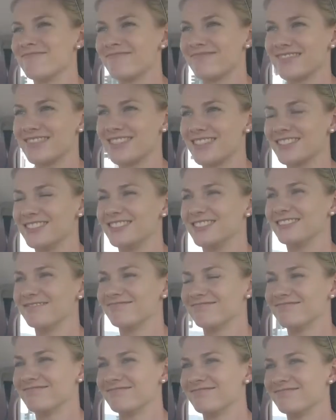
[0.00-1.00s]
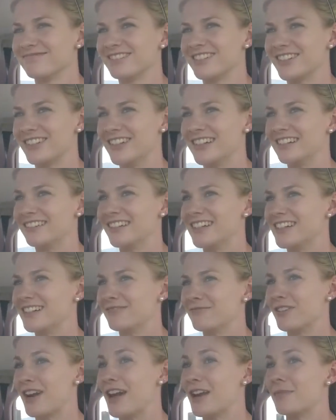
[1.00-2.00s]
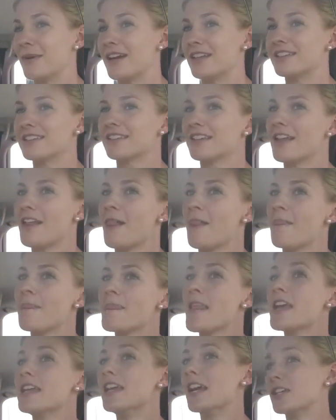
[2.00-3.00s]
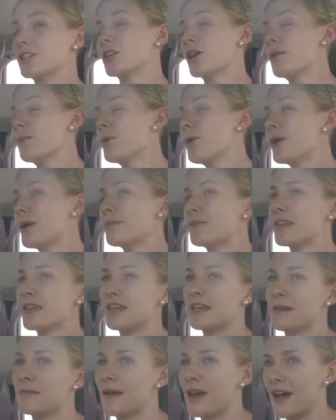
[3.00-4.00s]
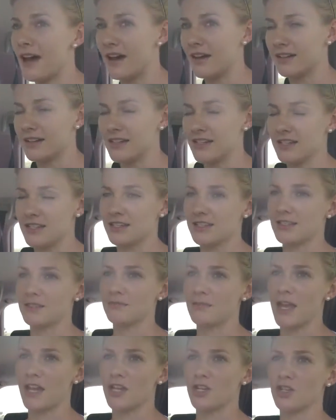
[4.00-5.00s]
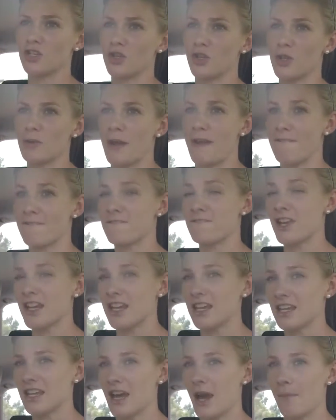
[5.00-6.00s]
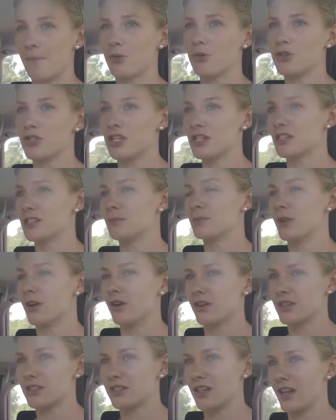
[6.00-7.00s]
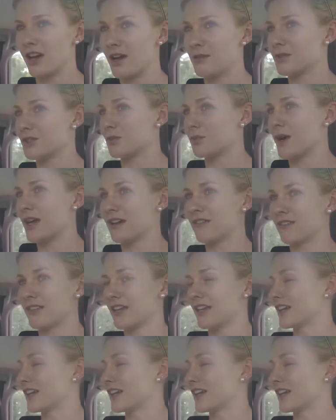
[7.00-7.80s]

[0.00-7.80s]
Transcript: Yeah. It's all greenery. Sorry, go back. Yeah, so I'm, all I'm thinking about is making sure that my feet are pushed into the blocks and I'm just waiting for that